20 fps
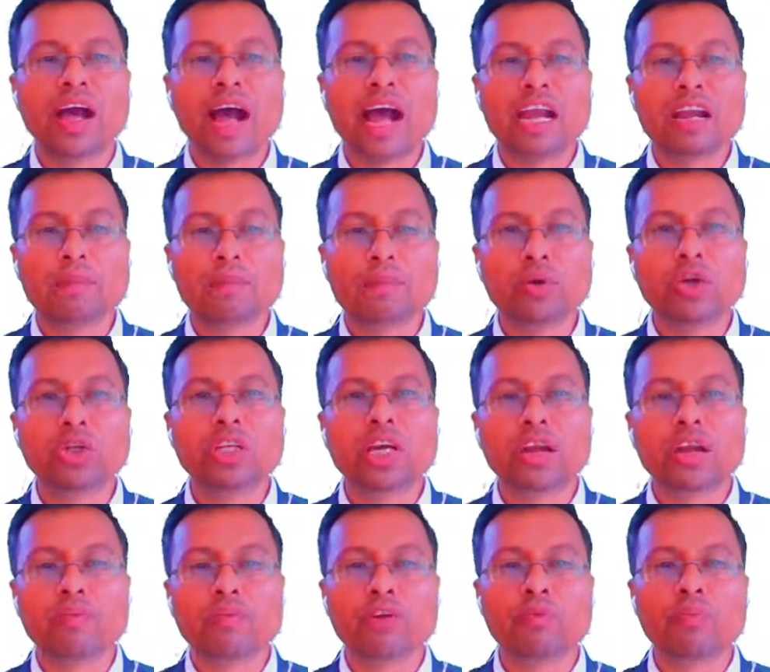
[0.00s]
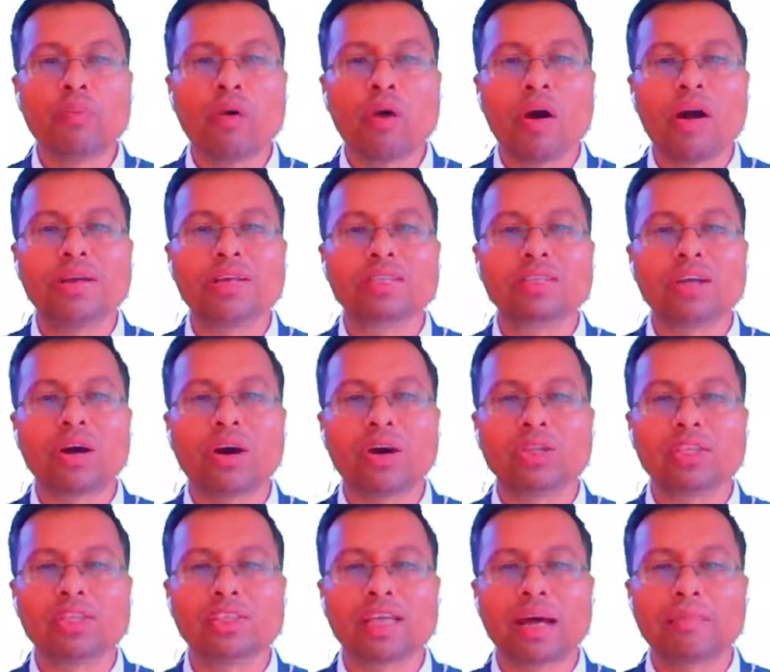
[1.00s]
and put their viewpoints
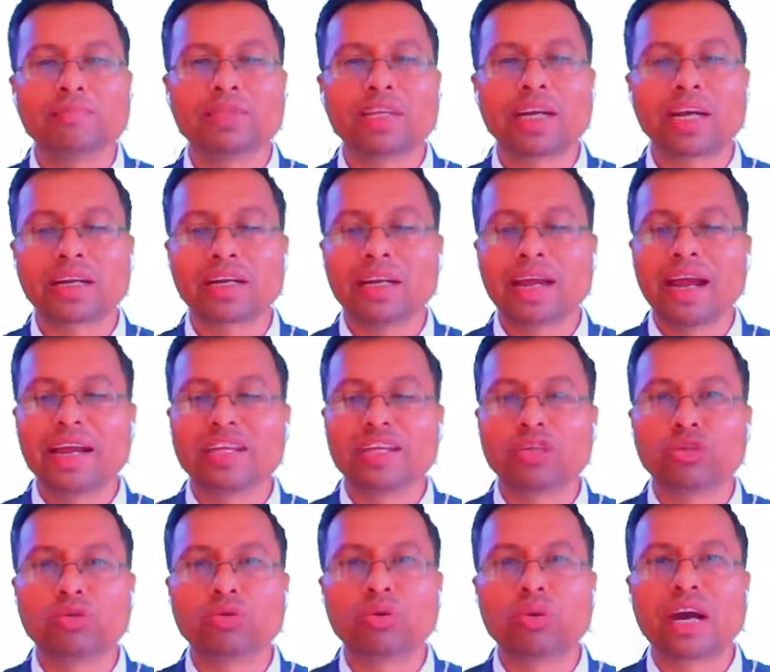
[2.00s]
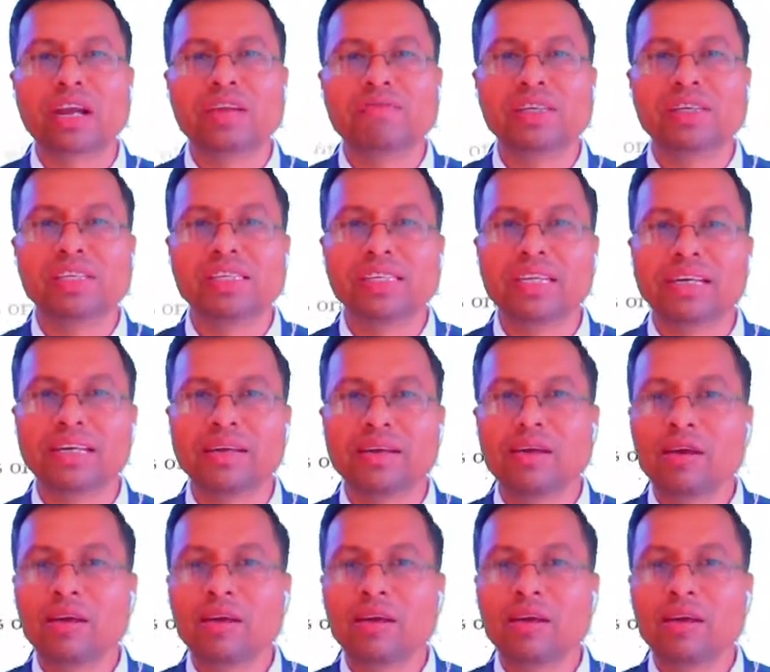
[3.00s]
on subject and issue convincingly.